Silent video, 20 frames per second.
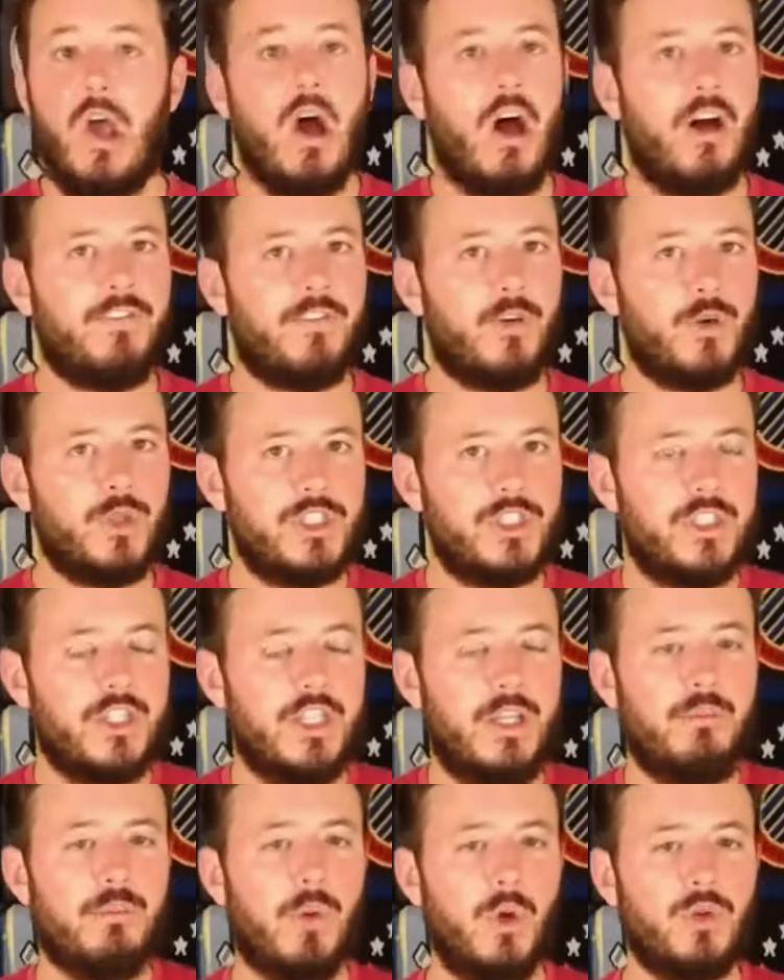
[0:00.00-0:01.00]

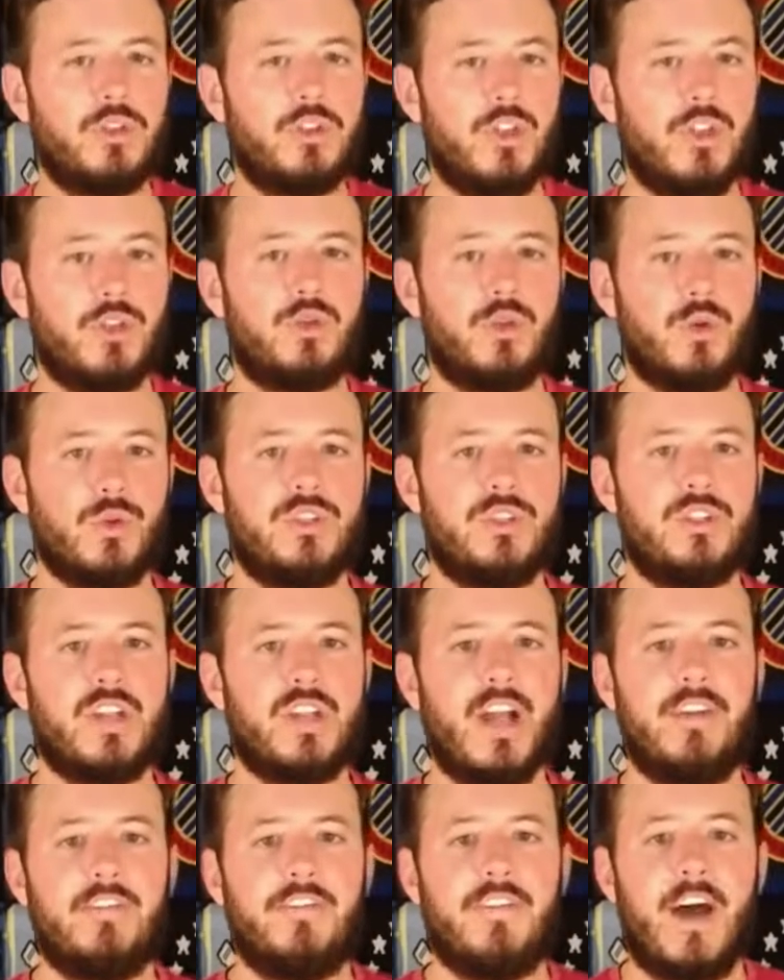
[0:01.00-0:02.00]
Unfortunately, most of the sources
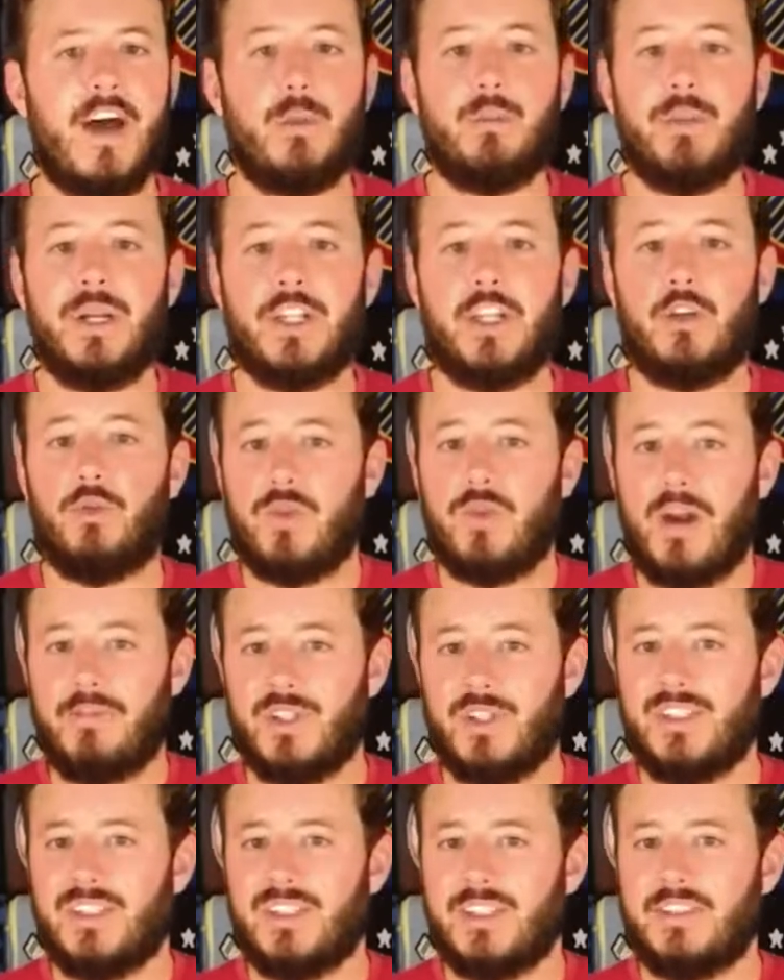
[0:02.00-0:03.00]
I've found merely
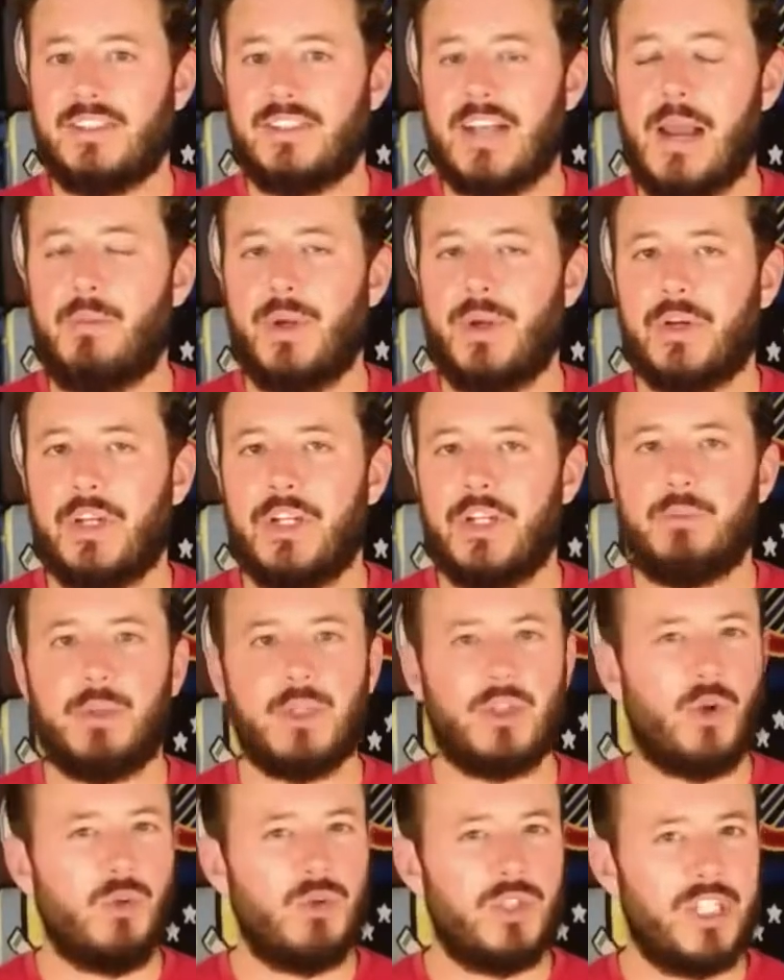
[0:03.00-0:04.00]
reference this time period, but
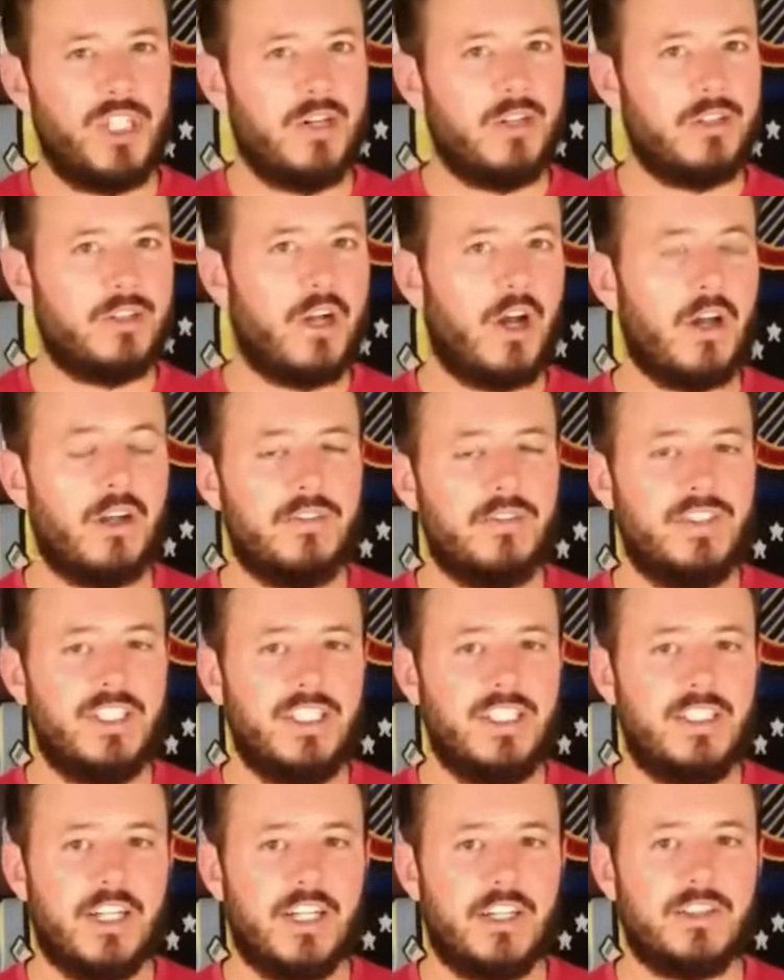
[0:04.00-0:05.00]
don't share a ton of
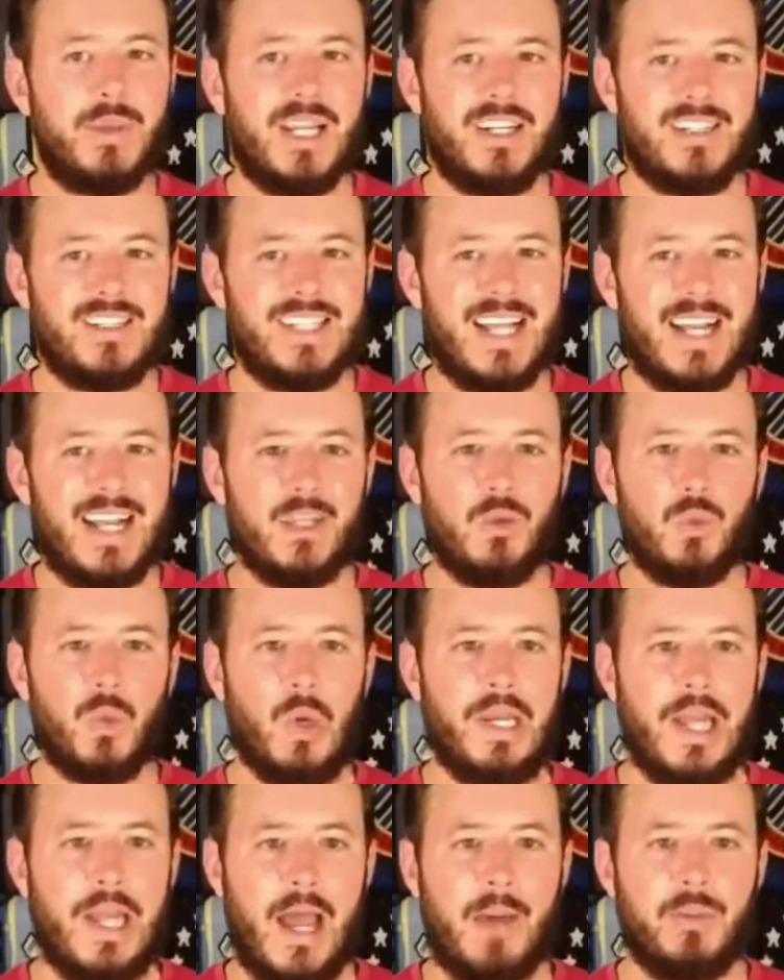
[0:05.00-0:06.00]
details about exactly
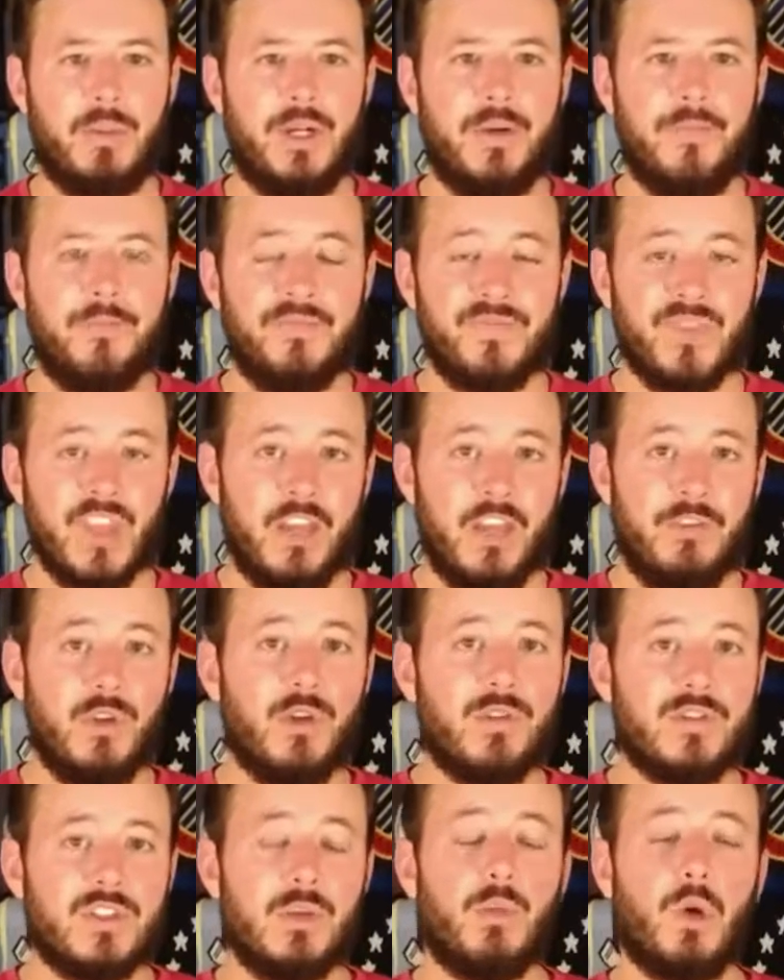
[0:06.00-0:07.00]
what happened. If you
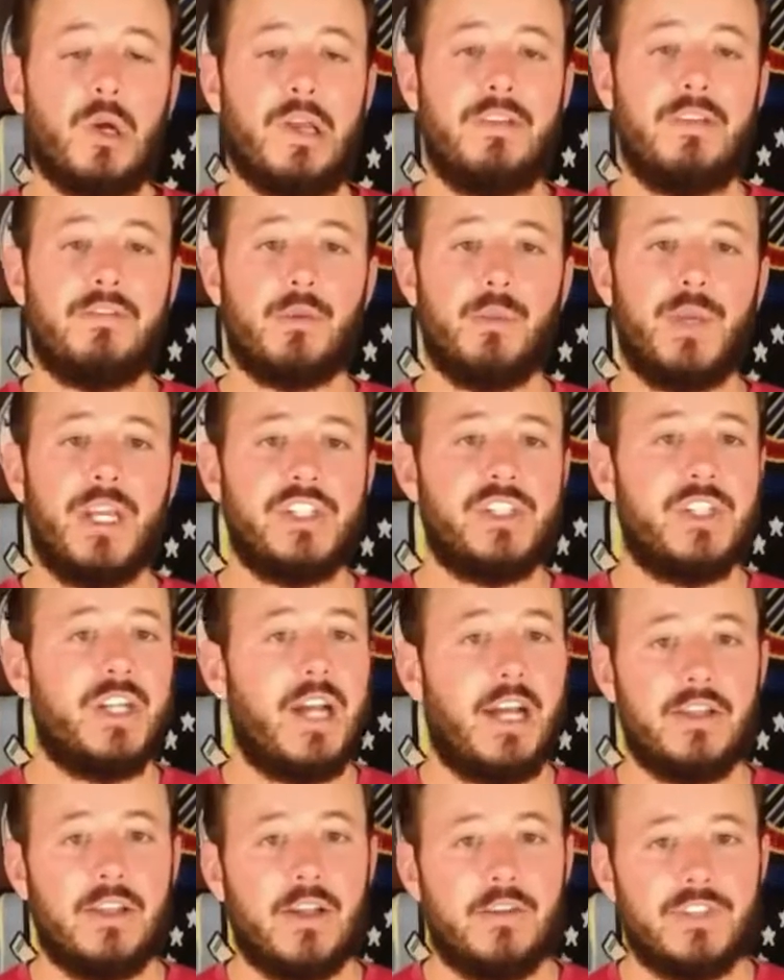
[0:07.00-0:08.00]
have some more information
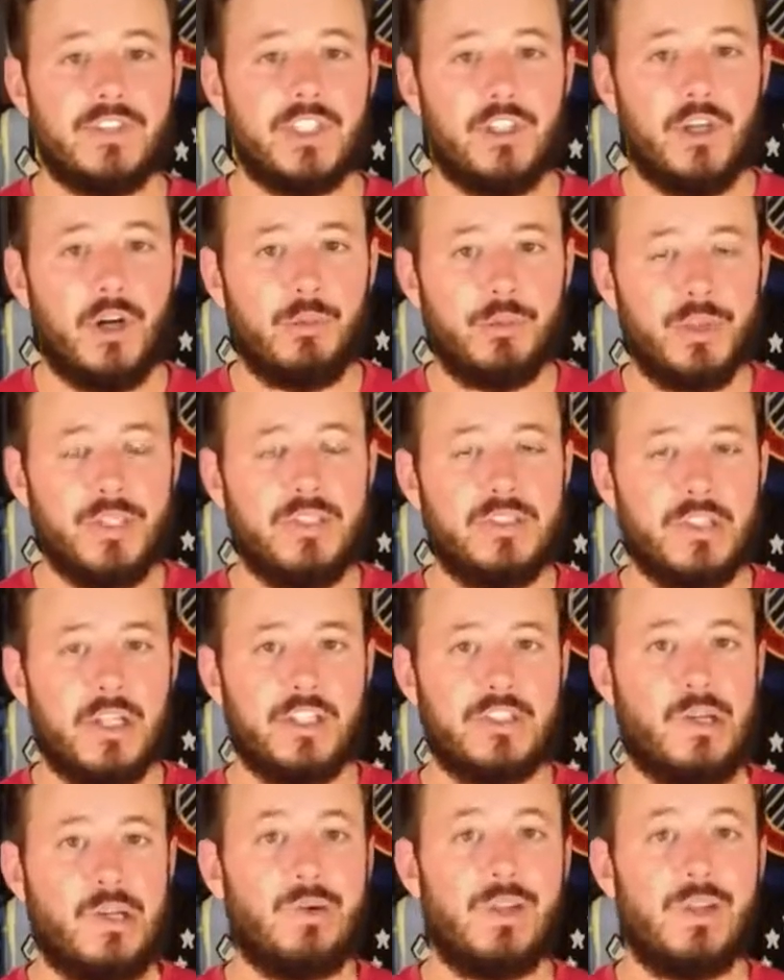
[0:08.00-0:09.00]
I'd love to know, please let
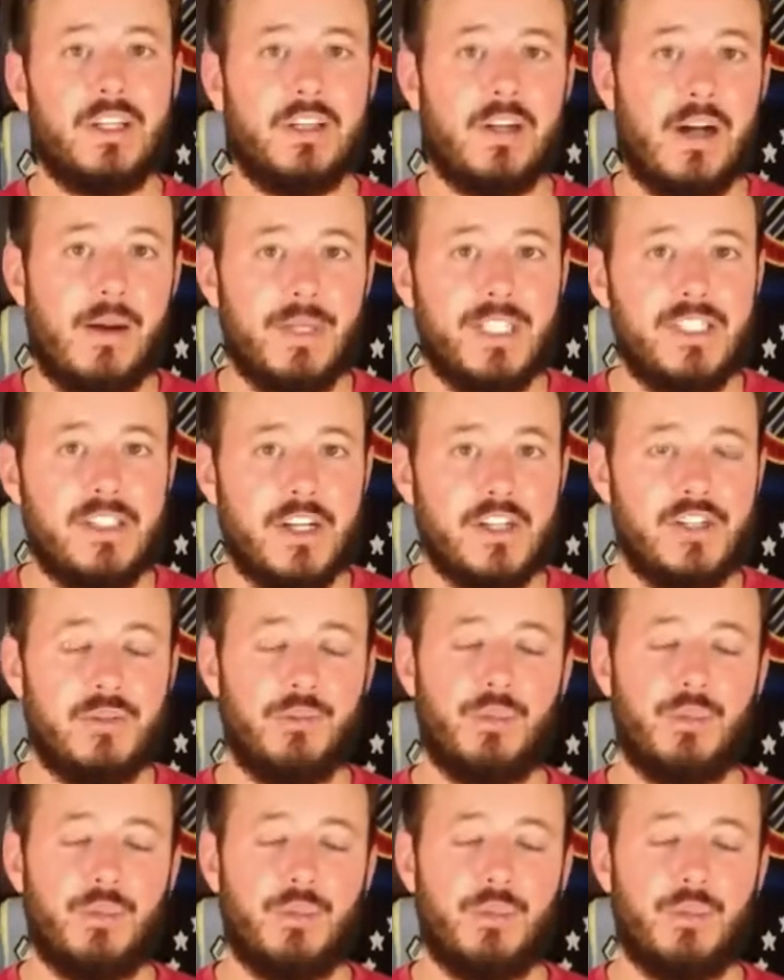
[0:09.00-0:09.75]
us know in the comment section